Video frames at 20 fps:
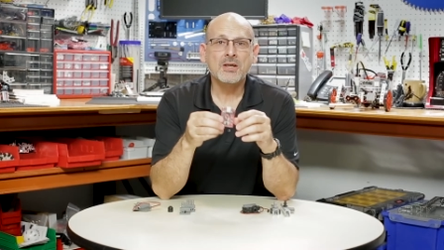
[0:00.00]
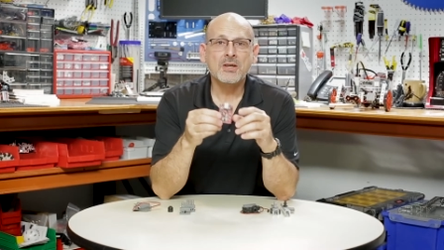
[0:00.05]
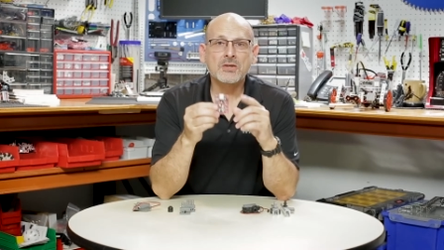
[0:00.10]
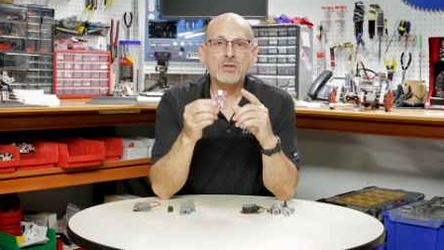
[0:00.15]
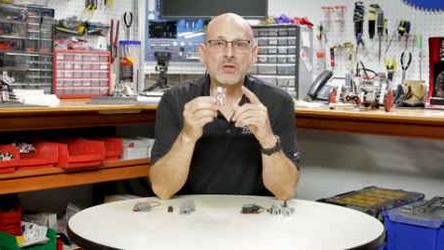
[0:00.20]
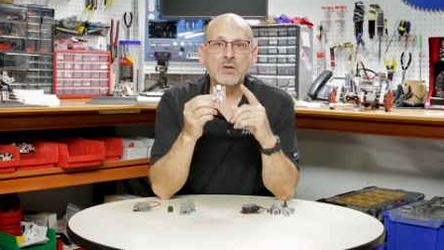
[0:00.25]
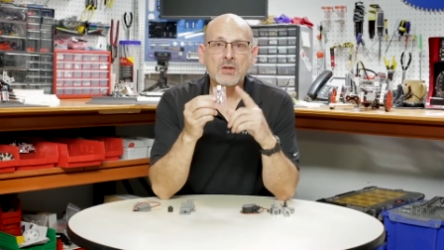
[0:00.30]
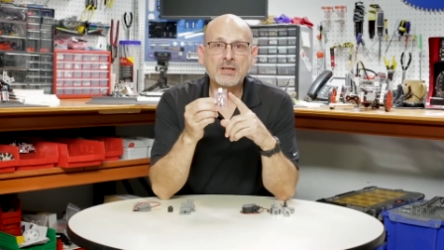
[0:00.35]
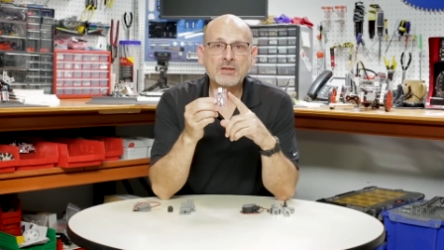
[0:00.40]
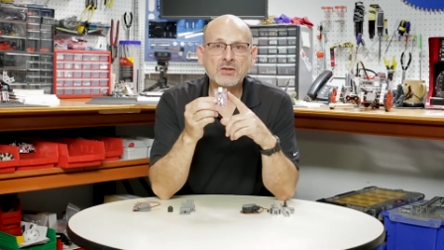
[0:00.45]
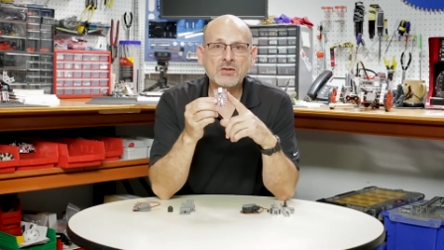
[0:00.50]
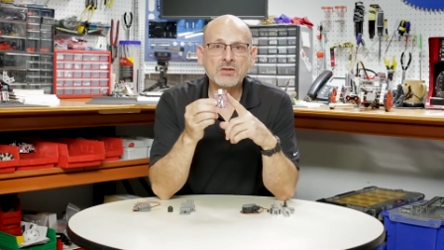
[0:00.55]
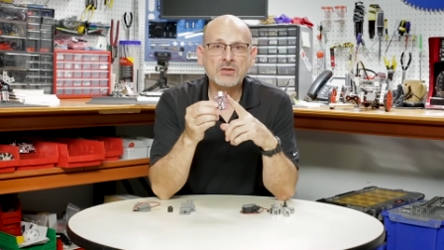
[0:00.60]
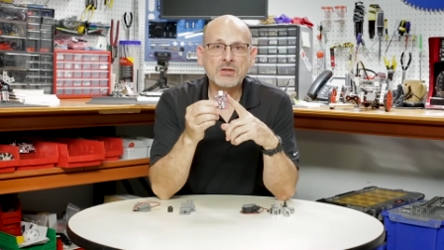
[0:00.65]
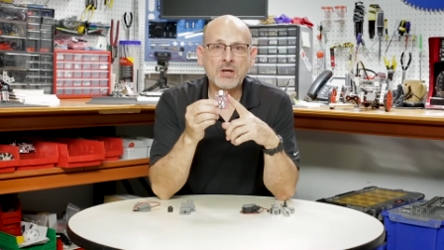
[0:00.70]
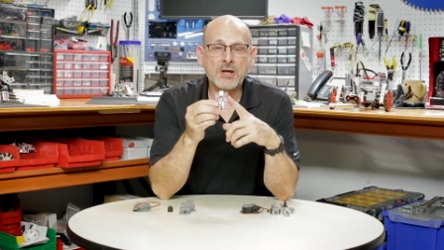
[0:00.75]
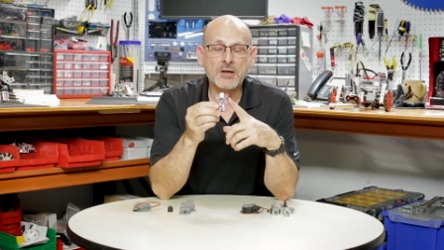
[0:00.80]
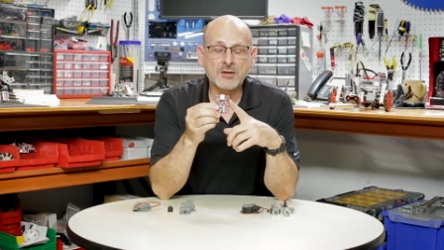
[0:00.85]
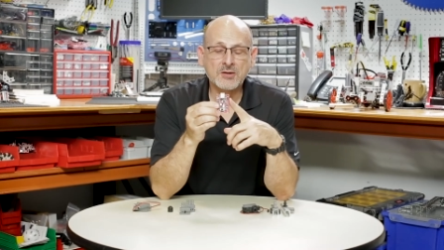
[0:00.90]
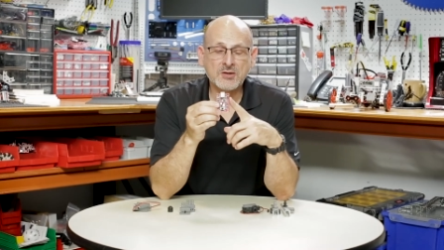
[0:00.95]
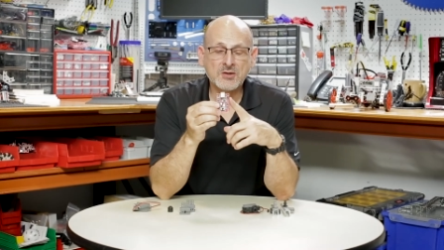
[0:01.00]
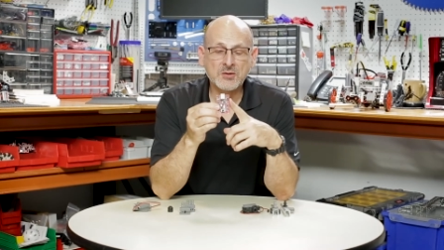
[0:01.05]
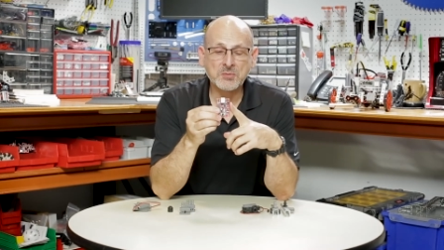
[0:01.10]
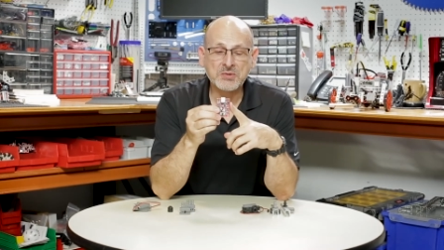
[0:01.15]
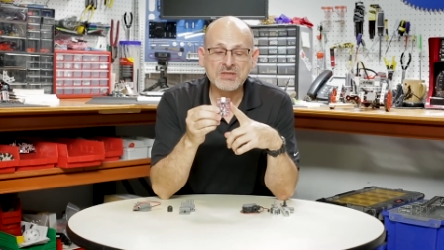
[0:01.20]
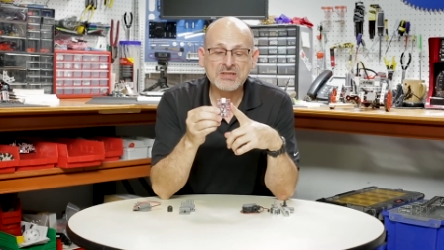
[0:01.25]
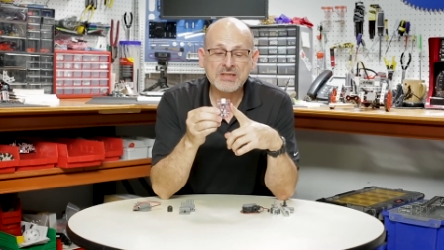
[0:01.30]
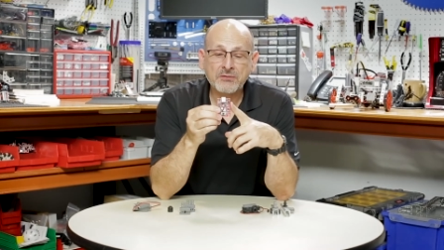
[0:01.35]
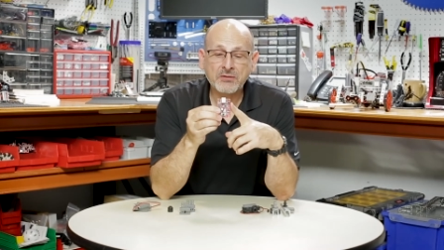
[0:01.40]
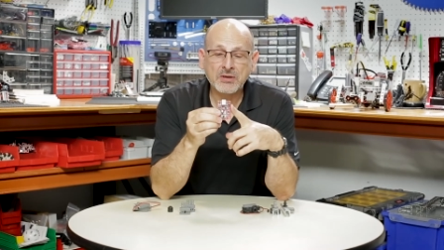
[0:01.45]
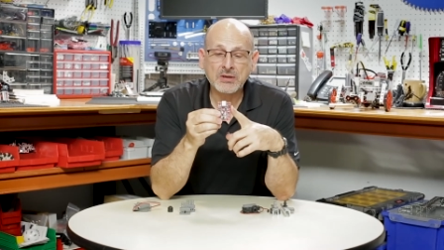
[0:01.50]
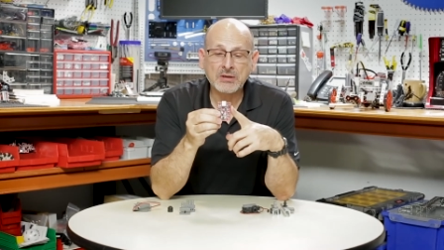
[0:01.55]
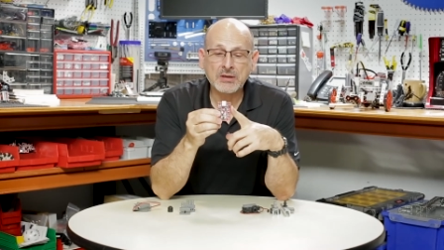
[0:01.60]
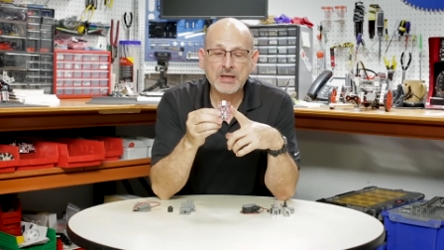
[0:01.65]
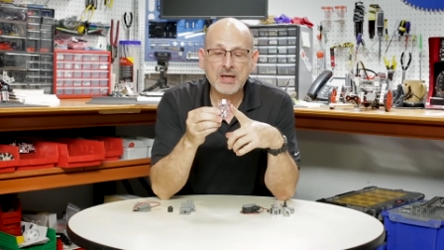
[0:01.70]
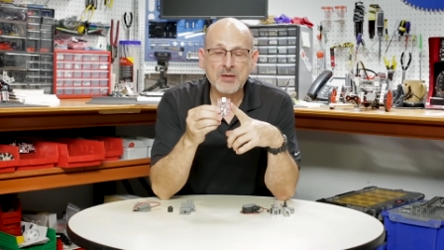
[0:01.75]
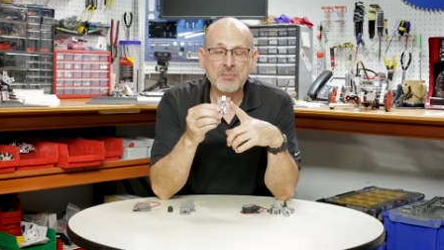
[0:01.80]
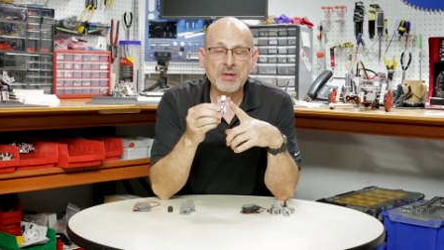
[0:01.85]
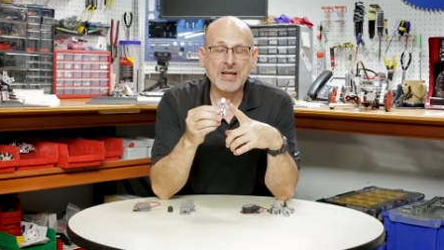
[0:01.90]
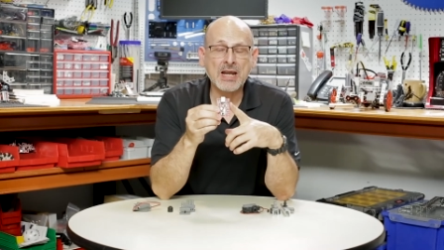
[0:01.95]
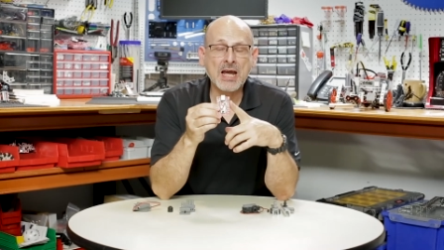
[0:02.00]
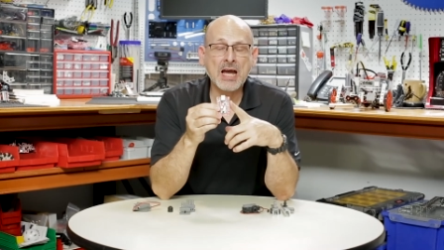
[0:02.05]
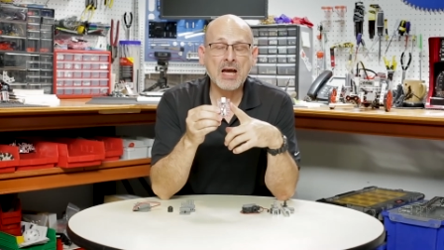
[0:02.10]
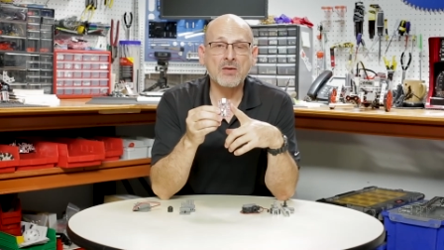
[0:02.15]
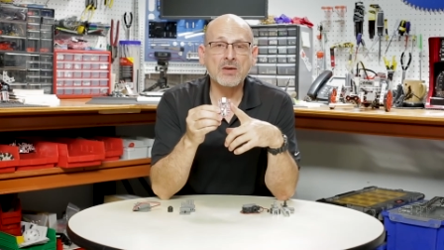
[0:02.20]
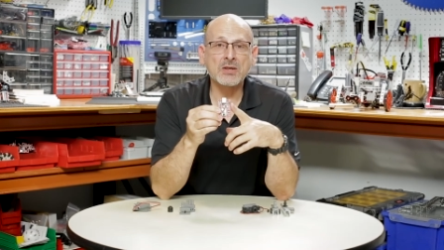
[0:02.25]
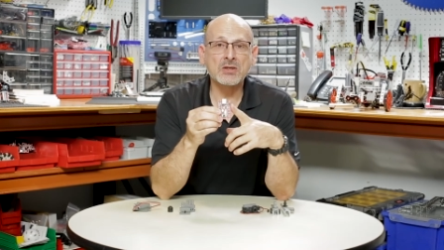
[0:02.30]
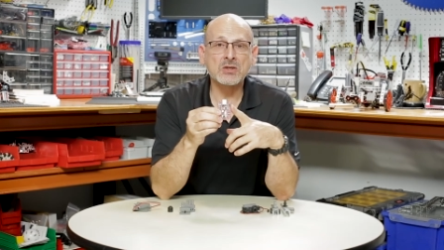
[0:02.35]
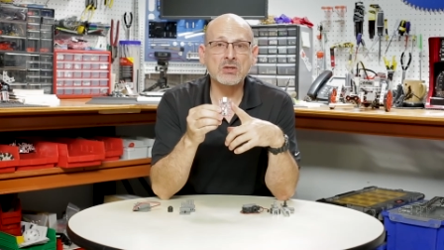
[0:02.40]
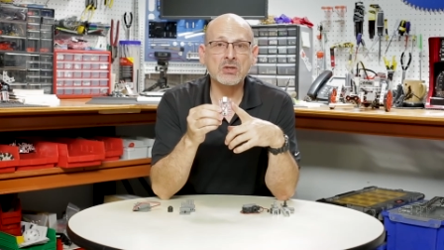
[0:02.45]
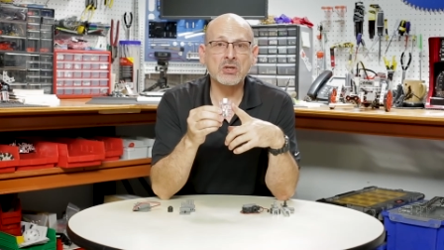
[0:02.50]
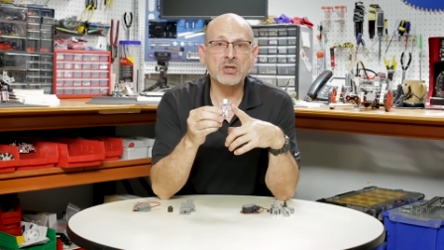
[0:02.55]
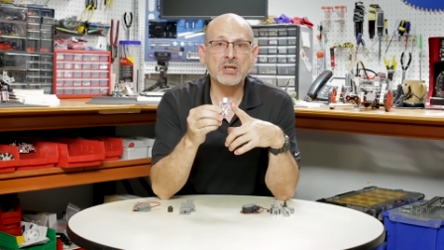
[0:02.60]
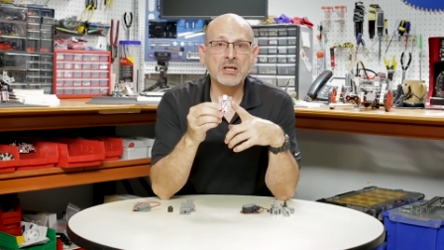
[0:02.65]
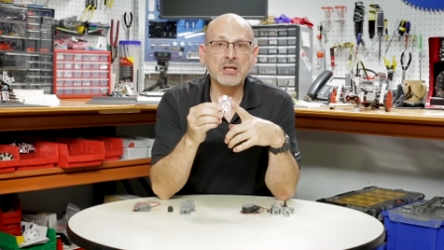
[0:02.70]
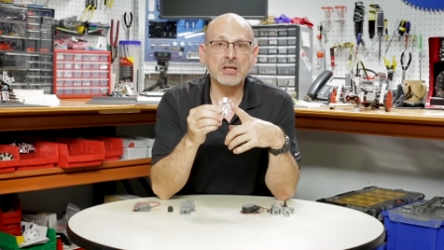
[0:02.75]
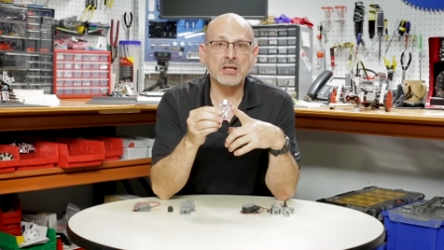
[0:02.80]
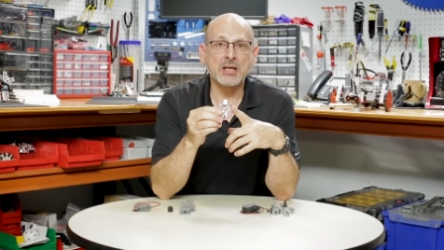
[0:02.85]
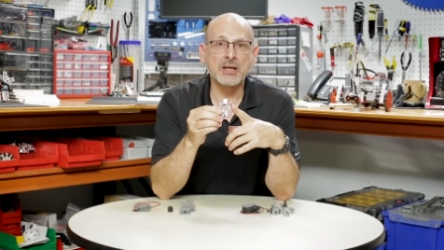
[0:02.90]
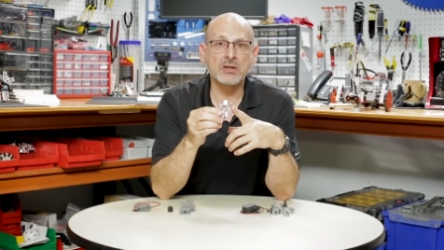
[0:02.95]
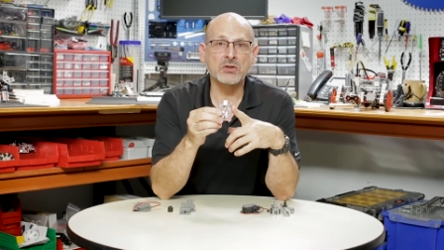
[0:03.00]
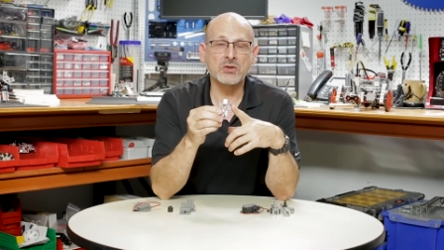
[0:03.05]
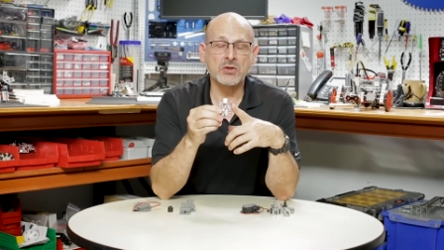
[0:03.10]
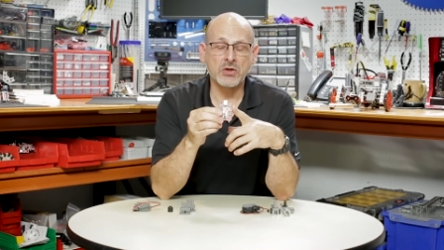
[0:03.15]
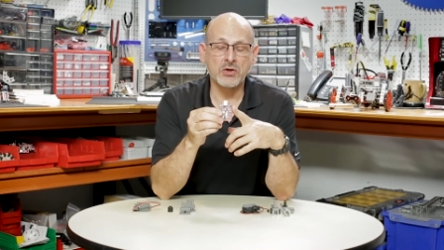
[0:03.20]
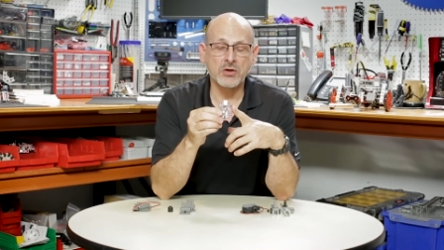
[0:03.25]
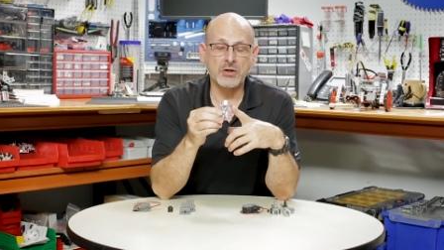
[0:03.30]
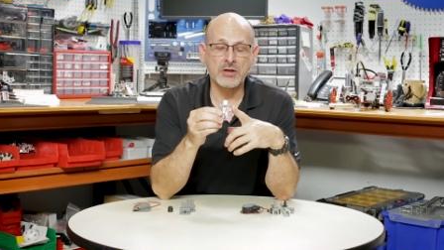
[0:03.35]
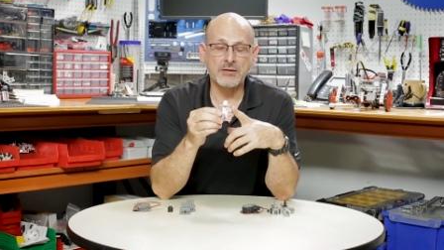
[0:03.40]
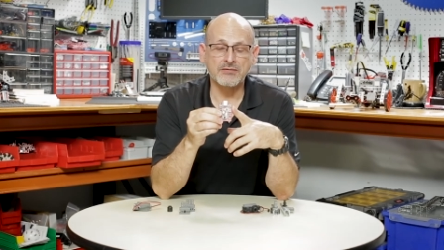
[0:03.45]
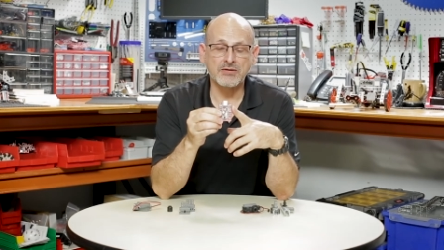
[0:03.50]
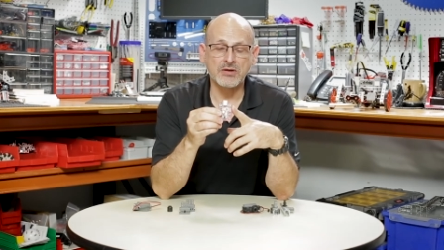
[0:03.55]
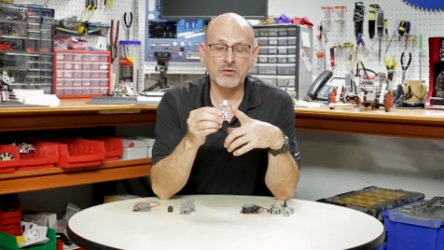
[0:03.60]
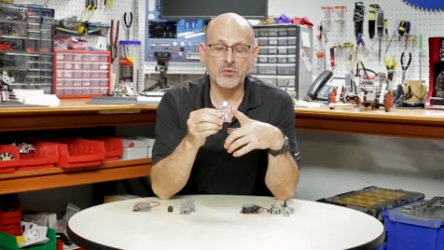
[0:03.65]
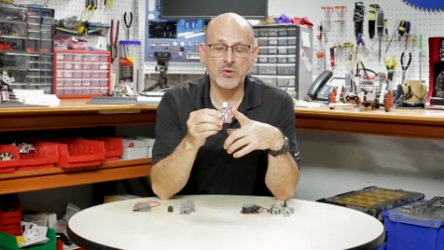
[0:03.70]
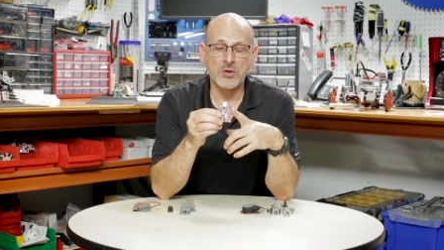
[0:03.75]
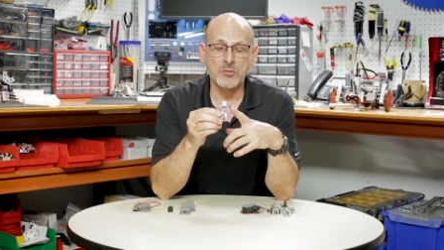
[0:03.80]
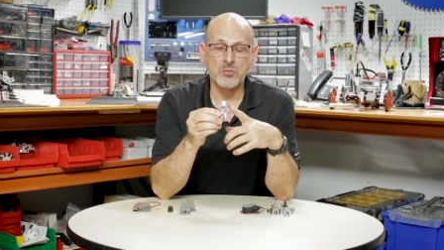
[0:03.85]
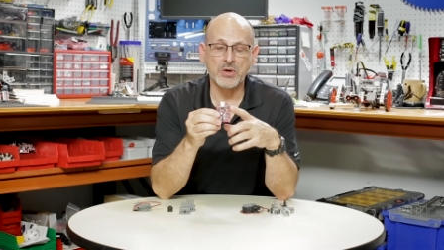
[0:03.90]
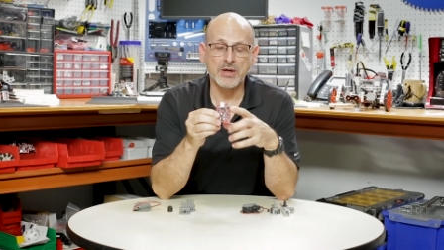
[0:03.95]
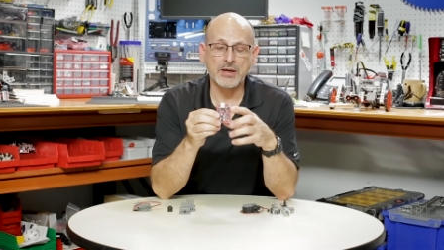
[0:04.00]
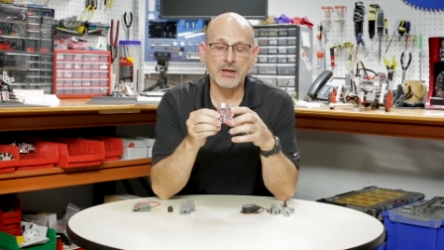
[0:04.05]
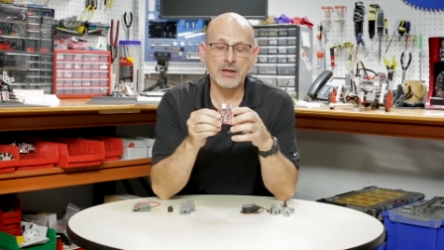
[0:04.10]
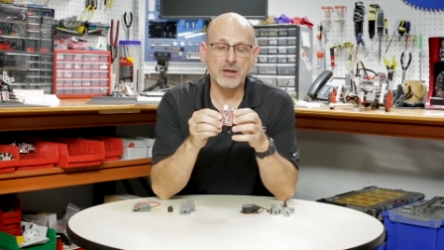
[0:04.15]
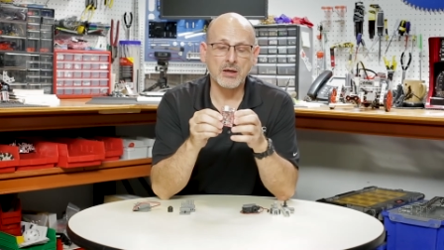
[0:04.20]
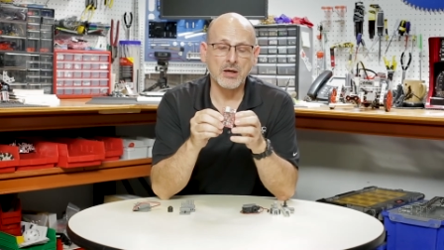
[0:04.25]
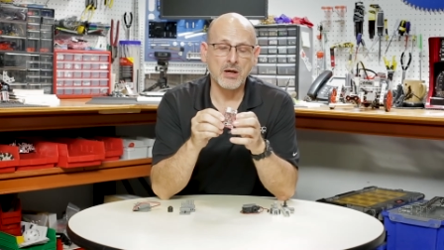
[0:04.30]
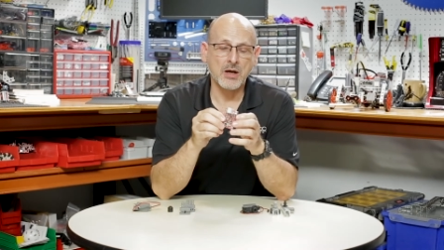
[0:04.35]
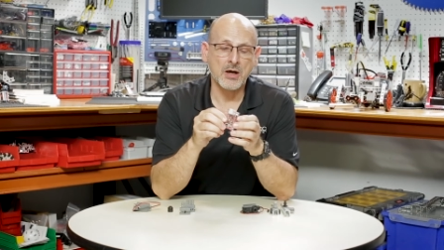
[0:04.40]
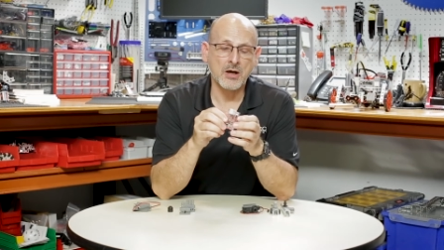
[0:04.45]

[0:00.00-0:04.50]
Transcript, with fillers: So let's talk specifically about how this is going to connect to your EV3 brick.